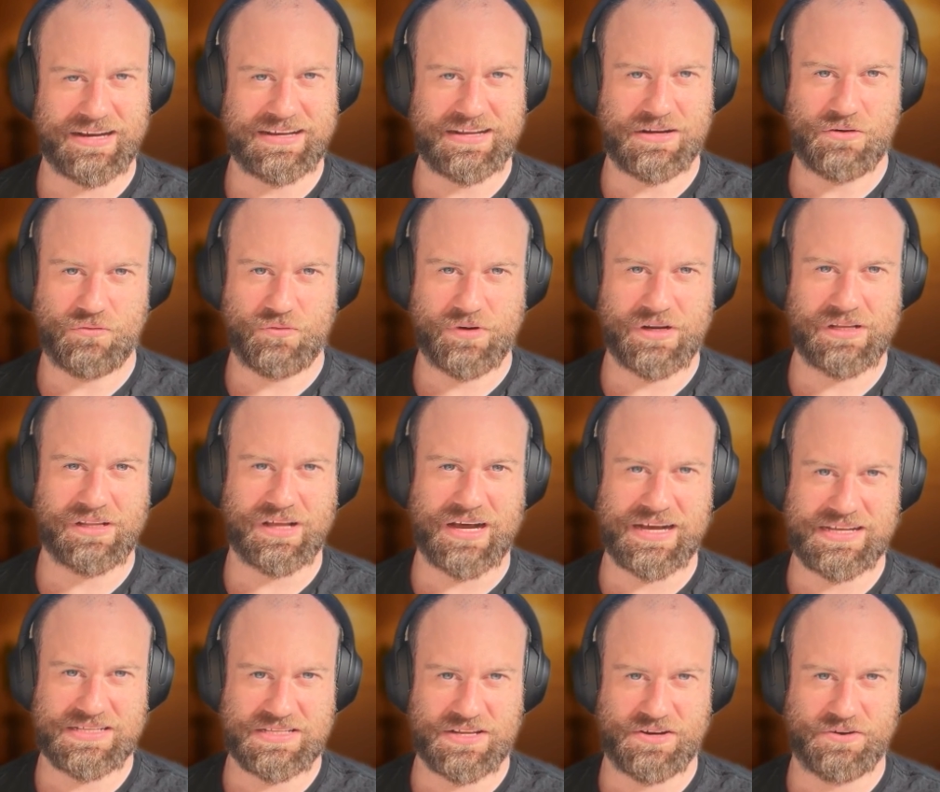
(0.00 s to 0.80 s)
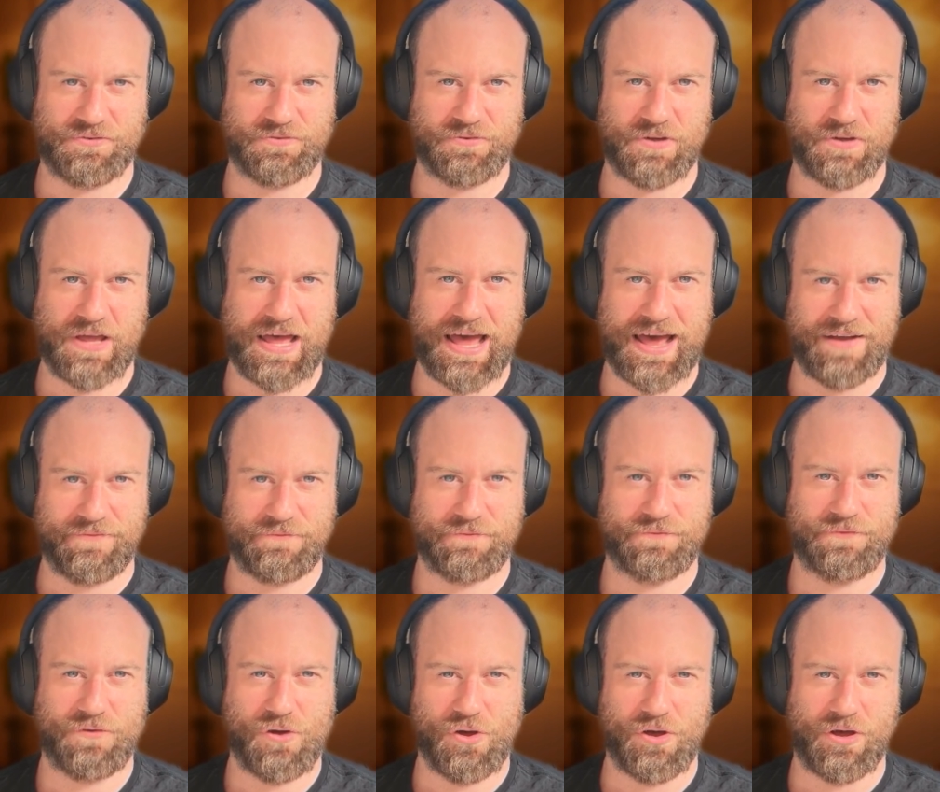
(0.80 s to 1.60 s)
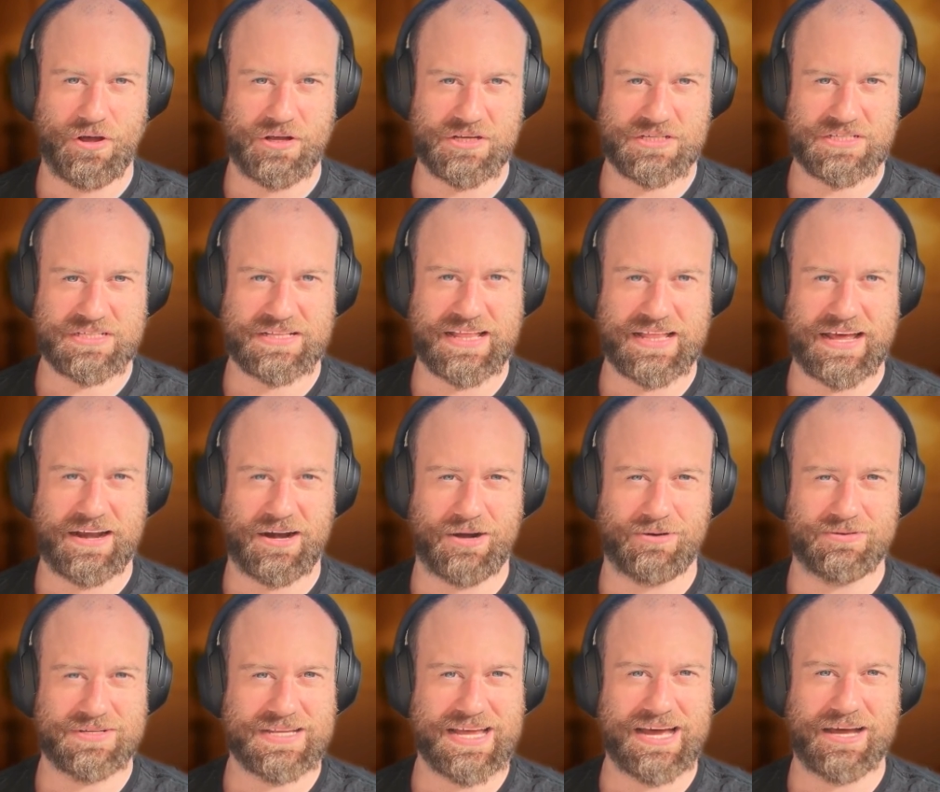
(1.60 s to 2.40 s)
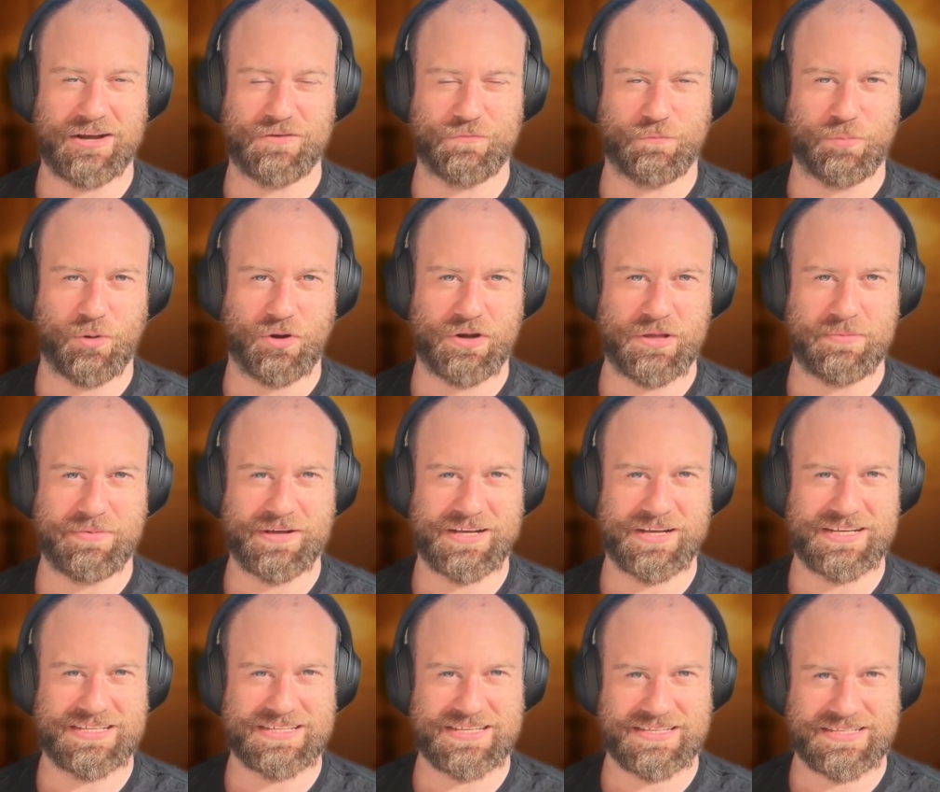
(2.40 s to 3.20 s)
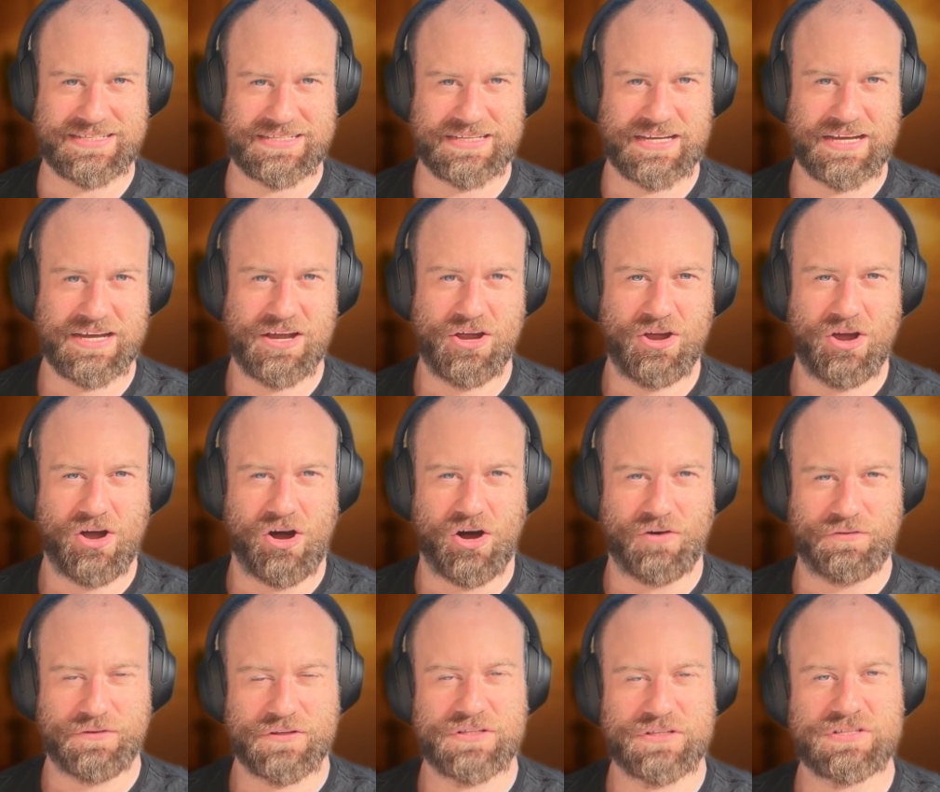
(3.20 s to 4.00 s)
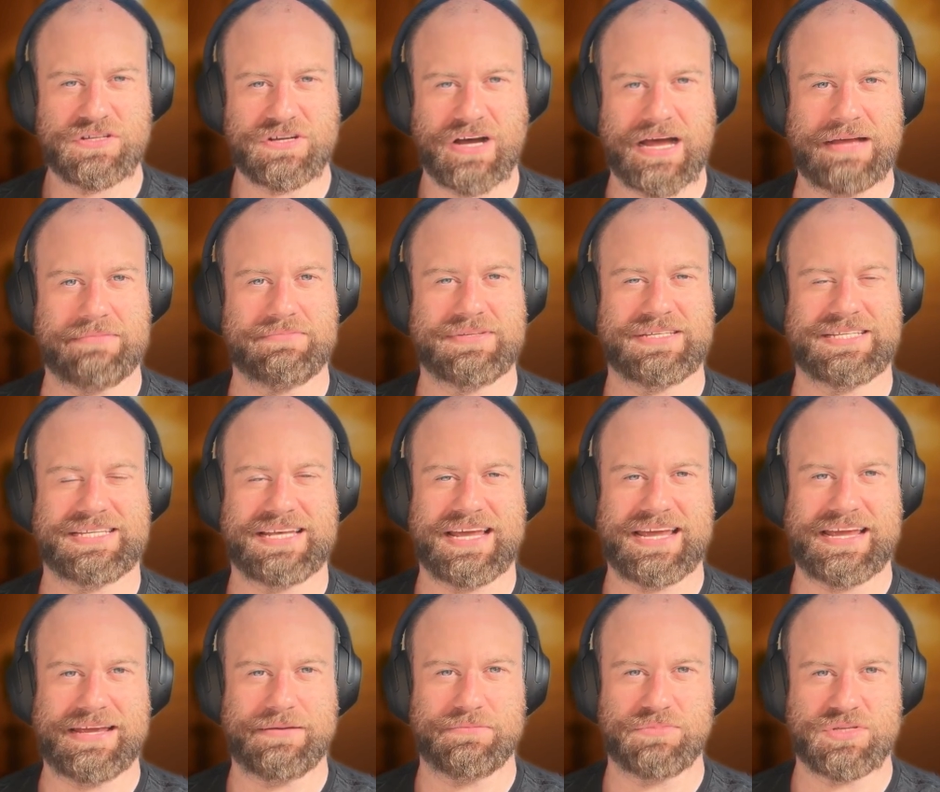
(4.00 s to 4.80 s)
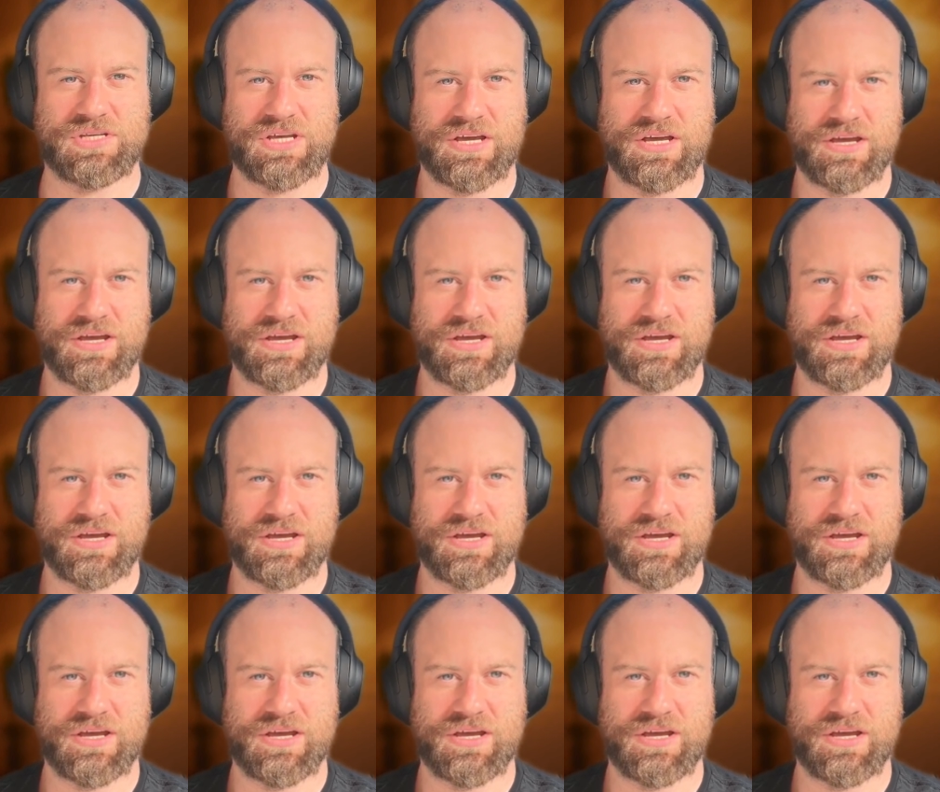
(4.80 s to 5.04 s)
I didn't realize it at first that I was out of body, because it oftentimes seems